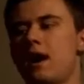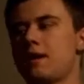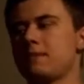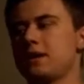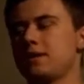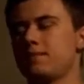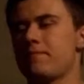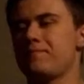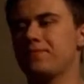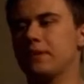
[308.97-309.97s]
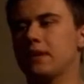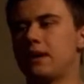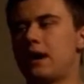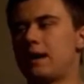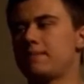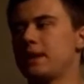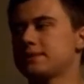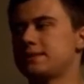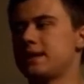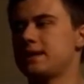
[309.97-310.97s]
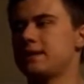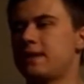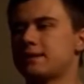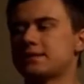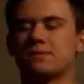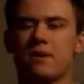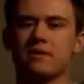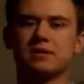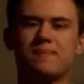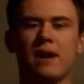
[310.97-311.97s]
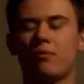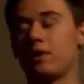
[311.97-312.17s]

I mean, I'm not saying that swearing's bad.